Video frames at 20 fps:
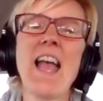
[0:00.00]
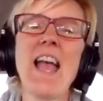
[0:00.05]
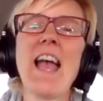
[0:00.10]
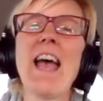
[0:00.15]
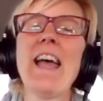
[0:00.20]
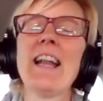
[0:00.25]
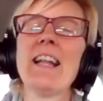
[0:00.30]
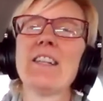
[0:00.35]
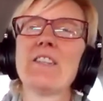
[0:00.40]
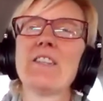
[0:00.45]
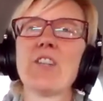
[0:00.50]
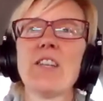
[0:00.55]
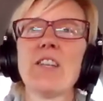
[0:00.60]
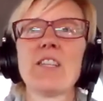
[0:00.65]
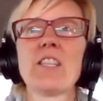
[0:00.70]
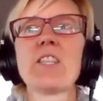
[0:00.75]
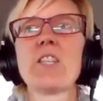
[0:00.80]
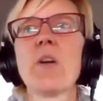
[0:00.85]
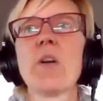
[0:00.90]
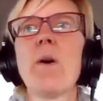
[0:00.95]
And it
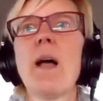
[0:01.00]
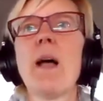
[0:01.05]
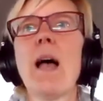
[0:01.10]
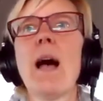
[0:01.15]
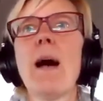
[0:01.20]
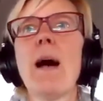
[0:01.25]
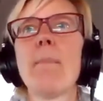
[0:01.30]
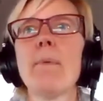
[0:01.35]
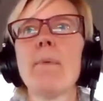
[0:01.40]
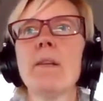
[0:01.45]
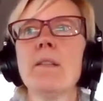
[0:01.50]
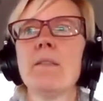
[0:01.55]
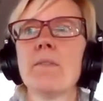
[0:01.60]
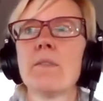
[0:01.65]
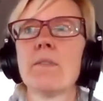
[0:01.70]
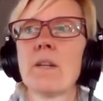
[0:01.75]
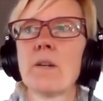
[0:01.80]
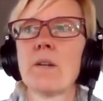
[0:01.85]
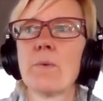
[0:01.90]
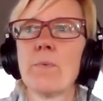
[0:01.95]
just so
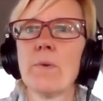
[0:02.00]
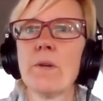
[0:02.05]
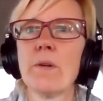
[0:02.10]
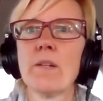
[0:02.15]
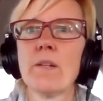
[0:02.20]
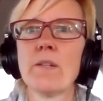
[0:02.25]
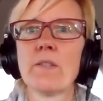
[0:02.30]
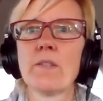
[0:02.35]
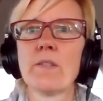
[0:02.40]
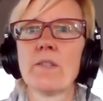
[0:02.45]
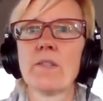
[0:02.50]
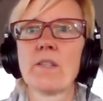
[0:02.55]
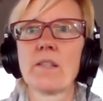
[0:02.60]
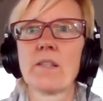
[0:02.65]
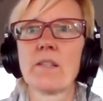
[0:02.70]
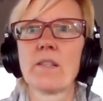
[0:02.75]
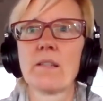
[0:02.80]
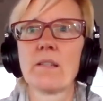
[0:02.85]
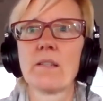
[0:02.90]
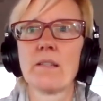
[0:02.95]
happened there
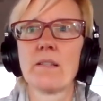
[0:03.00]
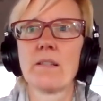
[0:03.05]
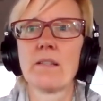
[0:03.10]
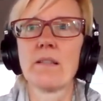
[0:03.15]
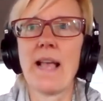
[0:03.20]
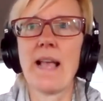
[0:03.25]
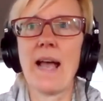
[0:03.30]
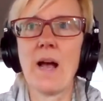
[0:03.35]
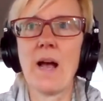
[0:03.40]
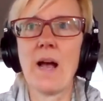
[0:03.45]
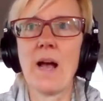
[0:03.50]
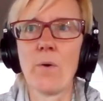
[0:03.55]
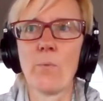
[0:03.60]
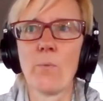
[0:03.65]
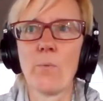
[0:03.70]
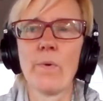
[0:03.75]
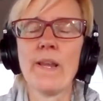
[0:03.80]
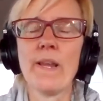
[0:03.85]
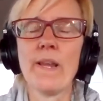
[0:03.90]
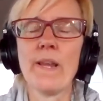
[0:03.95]
was that
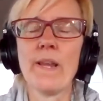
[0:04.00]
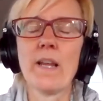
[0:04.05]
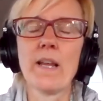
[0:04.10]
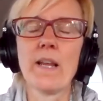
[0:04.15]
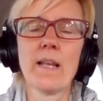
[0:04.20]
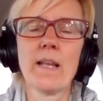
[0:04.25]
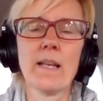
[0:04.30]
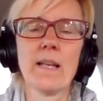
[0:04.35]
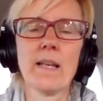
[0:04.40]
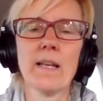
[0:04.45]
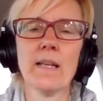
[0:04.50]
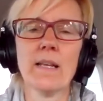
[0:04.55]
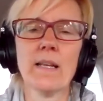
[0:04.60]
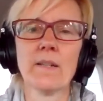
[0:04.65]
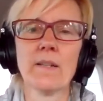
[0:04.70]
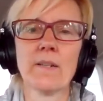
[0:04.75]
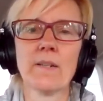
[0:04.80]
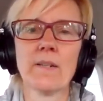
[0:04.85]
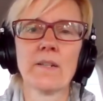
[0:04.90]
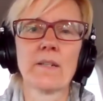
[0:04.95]

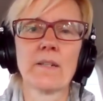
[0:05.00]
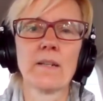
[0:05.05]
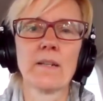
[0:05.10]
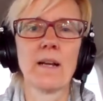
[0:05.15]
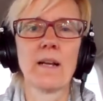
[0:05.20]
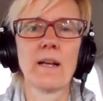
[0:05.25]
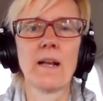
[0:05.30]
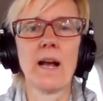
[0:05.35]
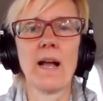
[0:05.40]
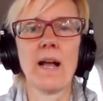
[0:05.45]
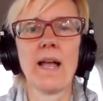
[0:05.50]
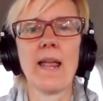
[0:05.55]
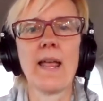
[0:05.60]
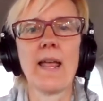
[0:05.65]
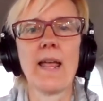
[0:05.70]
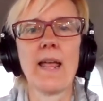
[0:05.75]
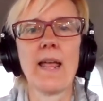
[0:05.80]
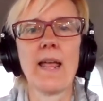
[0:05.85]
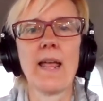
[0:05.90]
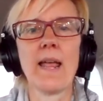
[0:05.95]
weekend a guy
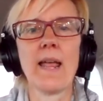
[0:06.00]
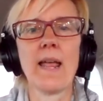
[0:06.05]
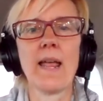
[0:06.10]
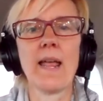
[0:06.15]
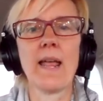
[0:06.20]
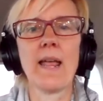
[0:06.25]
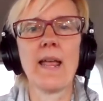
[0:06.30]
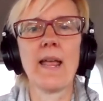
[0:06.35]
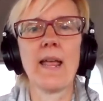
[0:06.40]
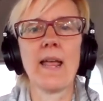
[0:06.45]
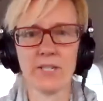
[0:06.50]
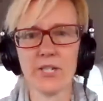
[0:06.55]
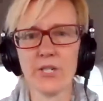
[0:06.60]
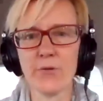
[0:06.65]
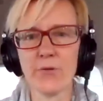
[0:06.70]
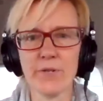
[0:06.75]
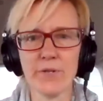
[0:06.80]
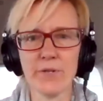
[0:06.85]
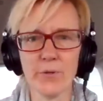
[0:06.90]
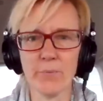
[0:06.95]
had advertised
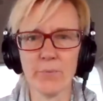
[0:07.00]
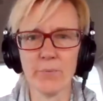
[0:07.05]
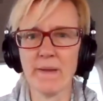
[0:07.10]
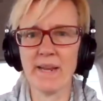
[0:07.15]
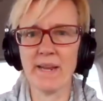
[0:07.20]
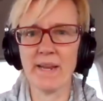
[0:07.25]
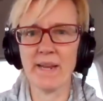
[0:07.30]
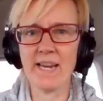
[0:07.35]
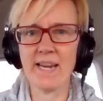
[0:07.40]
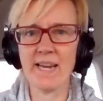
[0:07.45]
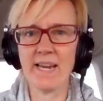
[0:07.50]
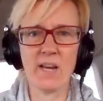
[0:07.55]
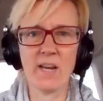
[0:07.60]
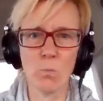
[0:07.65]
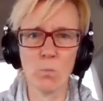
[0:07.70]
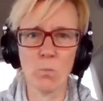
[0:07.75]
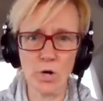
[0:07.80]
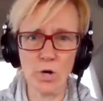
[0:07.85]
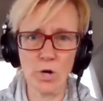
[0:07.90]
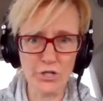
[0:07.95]
about a didgeridoo
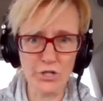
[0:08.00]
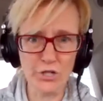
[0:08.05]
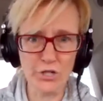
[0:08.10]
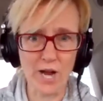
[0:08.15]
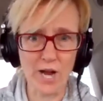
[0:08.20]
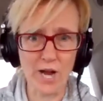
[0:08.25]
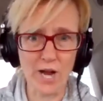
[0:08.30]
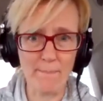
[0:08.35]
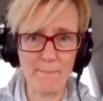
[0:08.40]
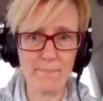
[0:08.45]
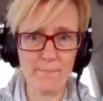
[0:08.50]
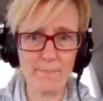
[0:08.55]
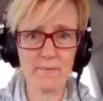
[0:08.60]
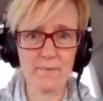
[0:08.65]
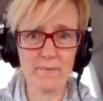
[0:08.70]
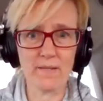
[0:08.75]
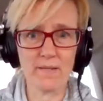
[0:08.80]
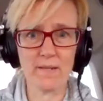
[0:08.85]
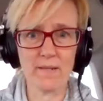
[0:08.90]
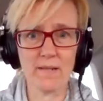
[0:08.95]
making workshop
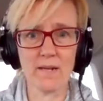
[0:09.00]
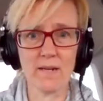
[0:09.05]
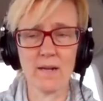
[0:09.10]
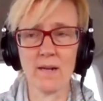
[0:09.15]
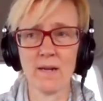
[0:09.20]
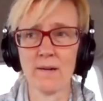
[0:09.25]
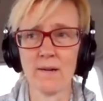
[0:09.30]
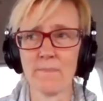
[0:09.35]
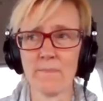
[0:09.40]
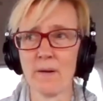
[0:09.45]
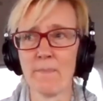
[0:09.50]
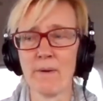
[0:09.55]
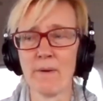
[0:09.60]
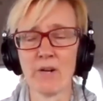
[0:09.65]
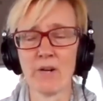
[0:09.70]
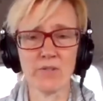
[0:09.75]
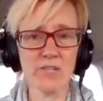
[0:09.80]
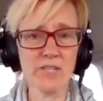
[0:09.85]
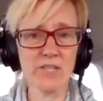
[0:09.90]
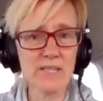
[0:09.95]

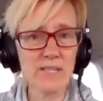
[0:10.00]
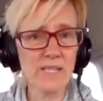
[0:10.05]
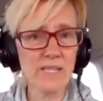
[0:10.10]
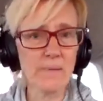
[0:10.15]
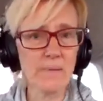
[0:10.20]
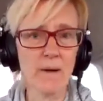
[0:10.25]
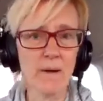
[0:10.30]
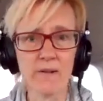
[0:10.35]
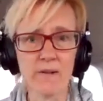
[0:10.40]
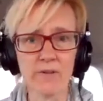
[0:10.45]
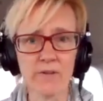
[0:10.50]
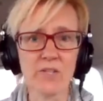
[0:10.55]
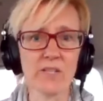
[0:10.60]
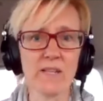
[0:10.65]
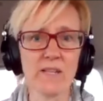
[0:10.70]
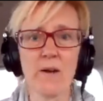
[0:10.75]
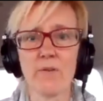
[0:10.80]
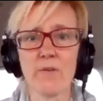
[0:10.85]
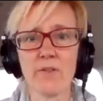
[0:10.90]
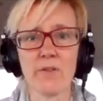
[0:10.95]
about 60 miles
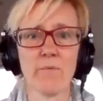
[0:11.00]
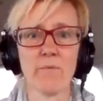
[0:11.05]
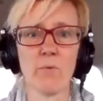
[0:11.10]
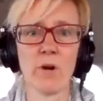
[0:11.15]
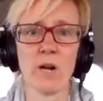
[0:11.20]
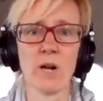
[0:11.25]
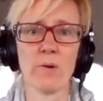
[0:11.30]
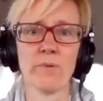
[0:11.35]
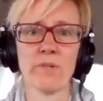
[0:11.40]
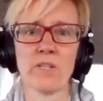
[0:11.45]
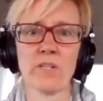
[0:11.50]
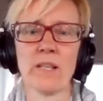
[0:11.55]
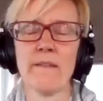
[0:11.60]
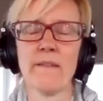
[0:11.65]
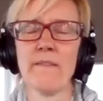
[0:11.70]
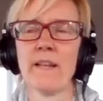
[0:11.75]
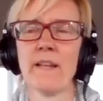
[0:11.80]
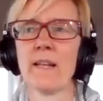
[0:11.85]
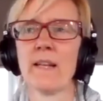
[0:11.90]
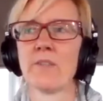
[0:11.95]
south of where I was
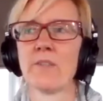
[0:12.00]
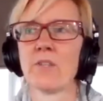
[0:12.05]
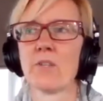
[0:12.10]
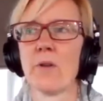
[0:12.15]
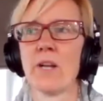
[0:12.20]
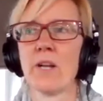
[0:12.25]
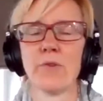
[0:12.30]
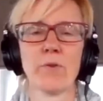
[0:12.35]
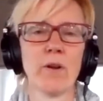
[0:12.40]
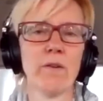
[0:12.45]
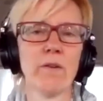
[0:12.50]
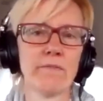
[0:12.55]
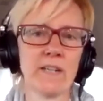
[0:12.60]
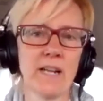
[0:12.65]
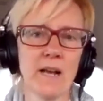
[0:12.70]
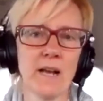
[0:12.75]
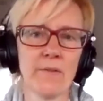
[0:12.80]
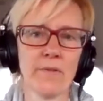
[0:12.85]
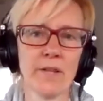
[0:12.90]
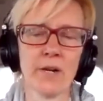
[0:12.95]
living. And so I drove
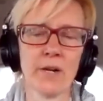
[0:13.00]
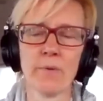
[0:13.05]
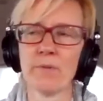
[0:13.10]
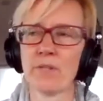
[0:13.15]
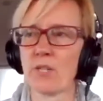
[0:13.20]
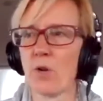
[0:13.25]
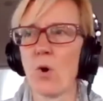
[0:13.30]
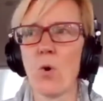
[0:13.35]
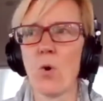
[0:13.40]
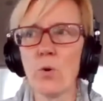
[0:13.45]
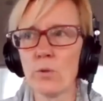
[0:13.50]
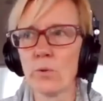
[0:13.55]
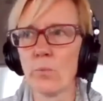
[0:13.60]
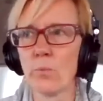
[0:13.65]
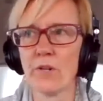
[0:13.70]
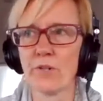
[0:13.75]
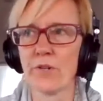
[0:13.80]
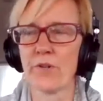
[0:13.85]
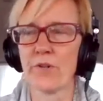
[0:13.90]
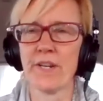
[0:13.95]
down there. It was a cold winter
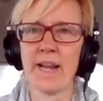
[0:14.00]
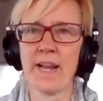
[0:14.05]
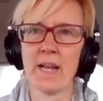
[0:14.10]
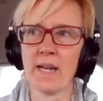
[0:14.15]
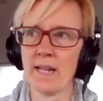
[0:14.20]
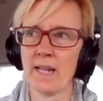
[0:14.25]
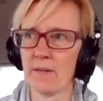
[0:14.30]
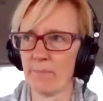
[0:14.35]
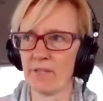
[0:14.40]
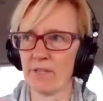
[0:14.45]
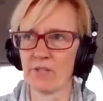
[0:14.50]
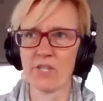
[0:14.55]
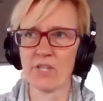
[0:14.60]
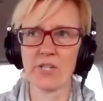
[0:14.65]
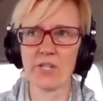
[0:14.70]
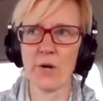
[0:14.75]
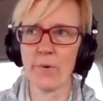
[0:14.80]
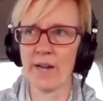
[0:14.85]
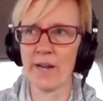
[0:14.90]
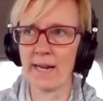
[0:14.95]
day, it had been snowing.